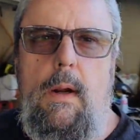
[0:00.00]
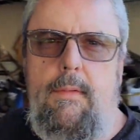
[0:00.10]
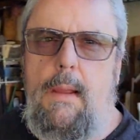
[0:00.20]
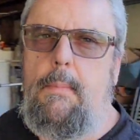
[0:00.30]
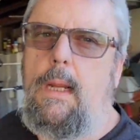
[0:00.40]
I've
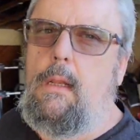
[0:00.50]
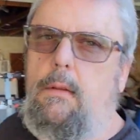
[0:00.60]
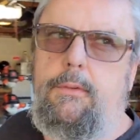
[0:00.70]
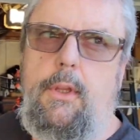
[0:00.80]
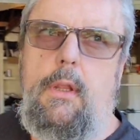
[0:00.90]
got my
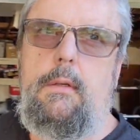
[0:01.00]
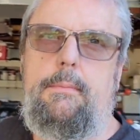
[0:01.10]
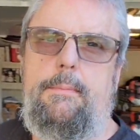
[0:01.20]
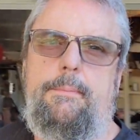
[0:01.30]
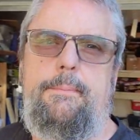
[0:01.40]
gloves on.
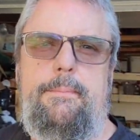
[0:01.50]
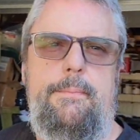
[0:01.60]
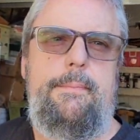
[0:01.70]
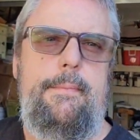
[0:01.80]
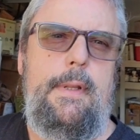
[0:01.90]

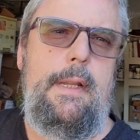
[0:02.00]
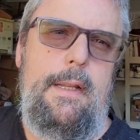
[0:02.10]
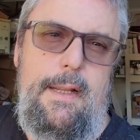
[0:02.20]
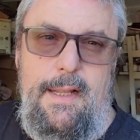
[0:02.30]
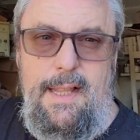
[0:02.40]

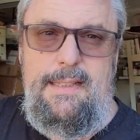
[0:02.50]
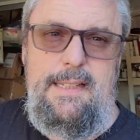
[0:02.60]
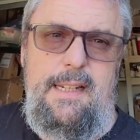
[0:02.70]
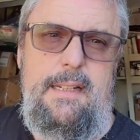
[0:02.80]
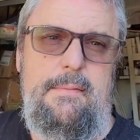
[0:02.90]
that's
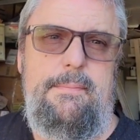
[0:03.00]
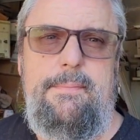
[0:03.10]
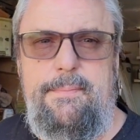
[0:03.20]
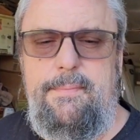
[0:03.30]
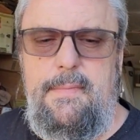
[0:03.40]
it.
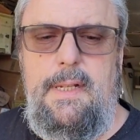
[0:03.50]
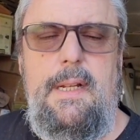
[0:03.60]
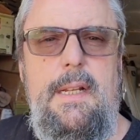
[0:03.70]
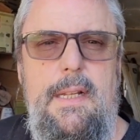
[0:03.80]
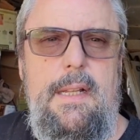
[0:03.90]

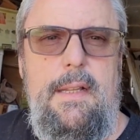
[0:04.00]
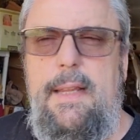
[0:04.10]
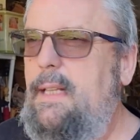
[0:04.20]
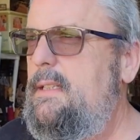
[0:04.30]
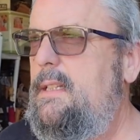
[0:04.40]

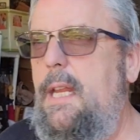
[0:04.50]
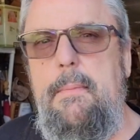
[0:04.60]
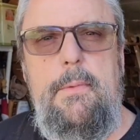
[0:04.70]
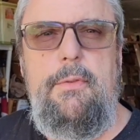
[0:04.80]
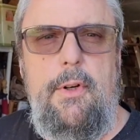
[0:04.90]
That's
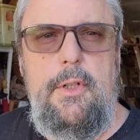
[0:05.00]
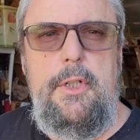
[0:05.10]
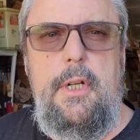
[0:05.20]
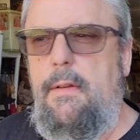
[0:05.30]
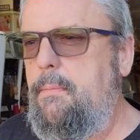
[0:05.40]
Tim's
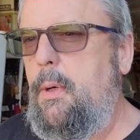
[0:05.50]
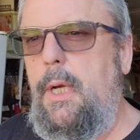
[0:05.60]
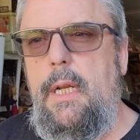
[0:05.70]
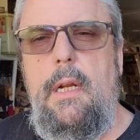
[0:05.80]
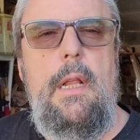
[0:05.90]
version of
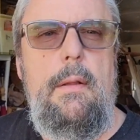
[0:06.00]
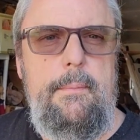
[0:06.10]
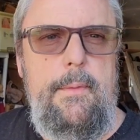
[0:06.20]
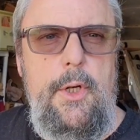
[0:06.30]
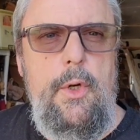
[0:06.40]
putting
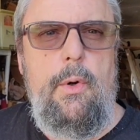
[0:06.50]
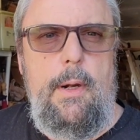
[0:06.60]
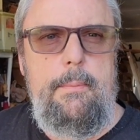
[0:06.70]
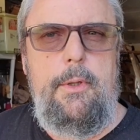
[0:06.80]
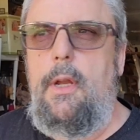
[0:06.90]
new
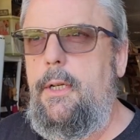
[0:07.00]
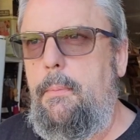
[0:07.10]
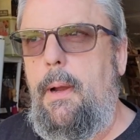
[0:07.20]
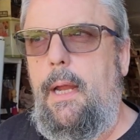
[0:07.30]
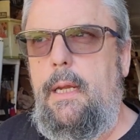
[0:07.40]
grips on your
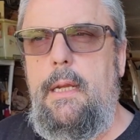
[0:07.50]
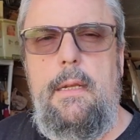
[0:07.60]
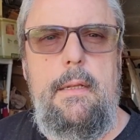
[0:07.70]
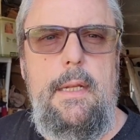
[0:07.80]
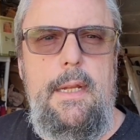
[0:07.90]
bike.
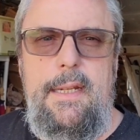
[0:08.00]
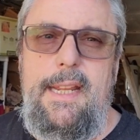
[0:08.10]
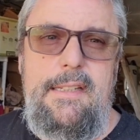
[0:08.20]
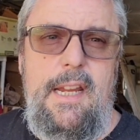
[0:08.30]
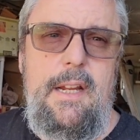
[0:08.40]
If you
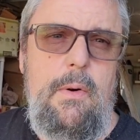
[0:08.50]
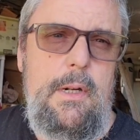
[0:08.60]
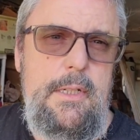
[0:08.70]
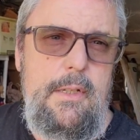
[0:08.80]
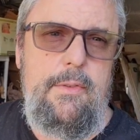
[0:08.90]
guys got any
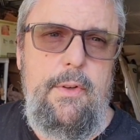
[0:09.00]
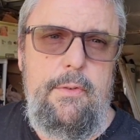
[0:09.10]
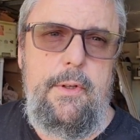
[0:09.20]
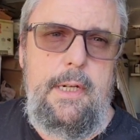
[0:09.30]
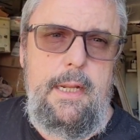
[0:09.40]
questions, feel
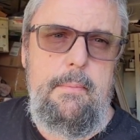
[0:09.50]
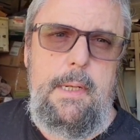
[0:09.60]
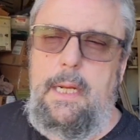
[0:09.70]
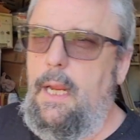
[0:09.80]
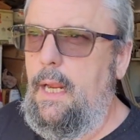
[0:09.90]
free to give
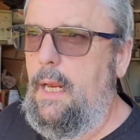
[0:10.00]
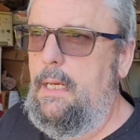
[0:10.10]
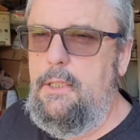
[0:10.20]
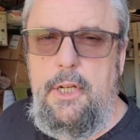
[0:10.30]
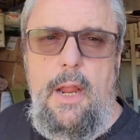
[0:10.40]
me
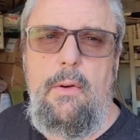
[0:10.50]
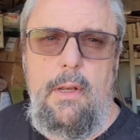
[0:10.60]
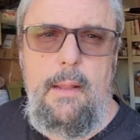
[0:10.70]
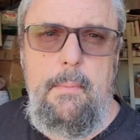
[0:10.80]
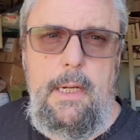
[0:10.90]
a shout and
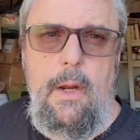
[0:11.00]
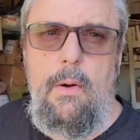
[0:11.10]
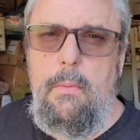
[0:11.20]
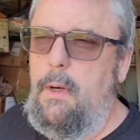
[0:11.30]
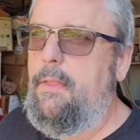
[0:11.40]
let me know.
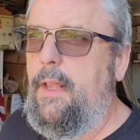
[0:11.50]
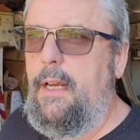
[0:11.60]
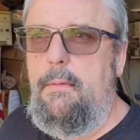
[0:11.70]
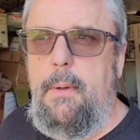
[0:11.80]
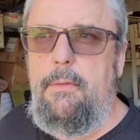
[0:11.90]
I want to thank
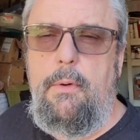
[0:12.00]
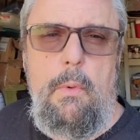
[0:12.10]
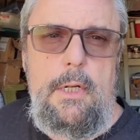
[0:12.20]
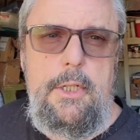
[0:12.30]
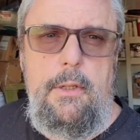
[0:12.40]
everybody for
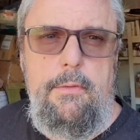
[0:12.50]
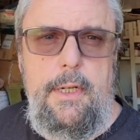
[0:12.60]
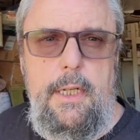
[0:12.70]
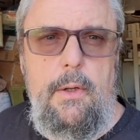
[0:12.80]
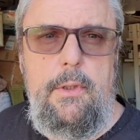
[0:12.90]
watching the
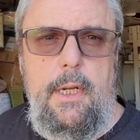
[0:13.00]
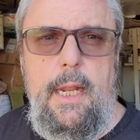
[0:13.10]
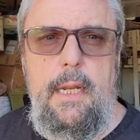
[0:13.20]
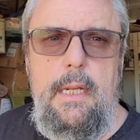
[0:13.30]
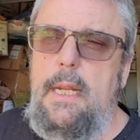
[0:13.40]
video
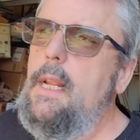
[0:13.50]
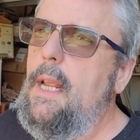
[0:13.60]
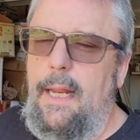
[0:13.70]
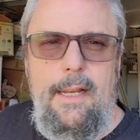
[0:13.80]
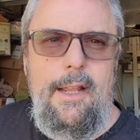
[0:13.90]
today.
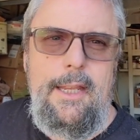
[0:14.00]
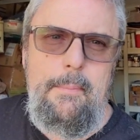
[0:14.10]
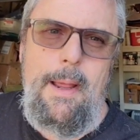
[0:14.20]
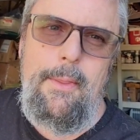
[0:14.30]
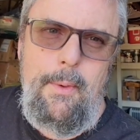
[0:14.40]
And Lucky,
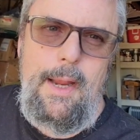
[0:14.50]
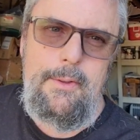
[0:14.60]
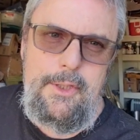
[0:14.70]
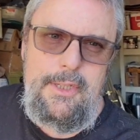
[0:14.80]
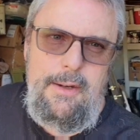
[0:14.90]
by the way, I was
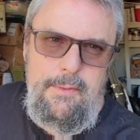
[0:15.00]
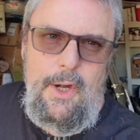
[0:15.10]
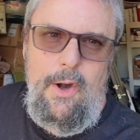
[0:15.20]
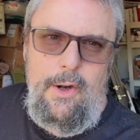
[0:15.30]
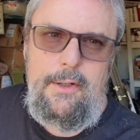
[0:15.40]
just giving you a
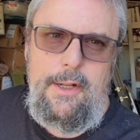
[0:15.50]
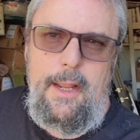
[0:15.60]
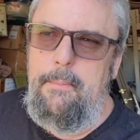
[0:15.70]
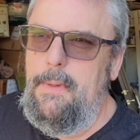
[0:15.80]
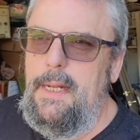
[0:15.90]
hard
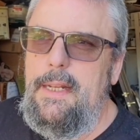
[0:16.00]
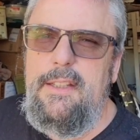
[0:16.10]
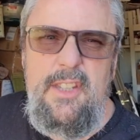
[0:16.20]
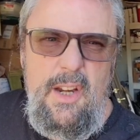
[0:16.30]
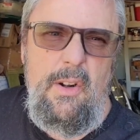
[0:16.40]
time.
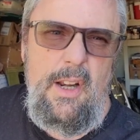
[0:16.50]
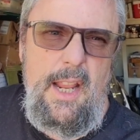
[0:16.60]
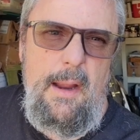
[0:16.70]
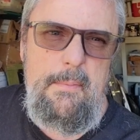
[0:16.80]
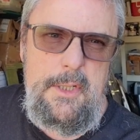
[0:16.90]
Secretly,
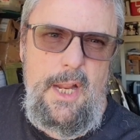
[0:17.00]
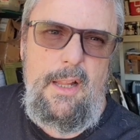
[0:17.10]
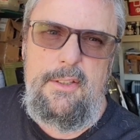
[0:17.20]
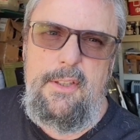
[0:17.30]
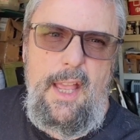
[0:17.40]
I'm
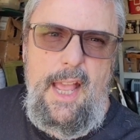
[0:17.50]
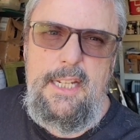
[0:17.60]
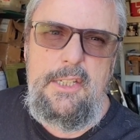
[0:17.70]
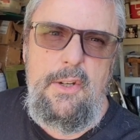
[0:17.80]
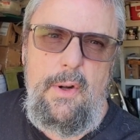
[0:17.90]
jealous. I
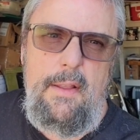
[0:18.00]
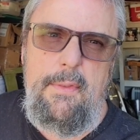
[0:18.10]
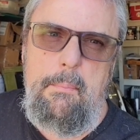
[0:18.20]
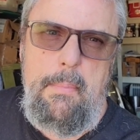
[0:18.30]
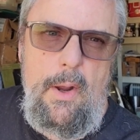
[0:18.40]
just don't have
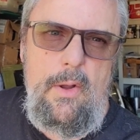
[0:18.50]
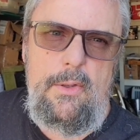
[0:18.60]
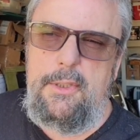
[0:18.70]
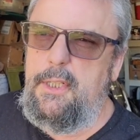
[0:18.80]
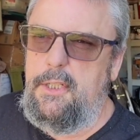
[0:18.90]
the
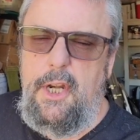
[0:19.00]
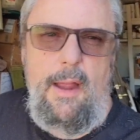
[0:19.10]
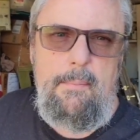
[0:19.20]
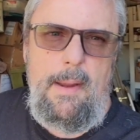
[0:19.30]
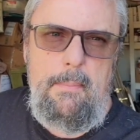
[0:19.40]
balls to
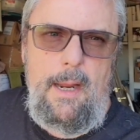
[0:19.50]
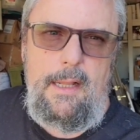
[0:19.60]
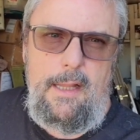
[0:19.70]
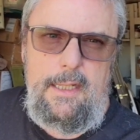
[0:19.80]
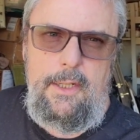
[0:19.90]
chop my bike
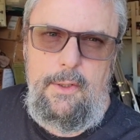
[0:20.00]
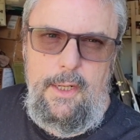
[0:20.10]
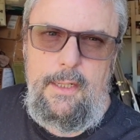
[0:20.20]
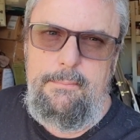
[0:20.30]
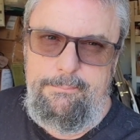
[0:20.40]
like you did.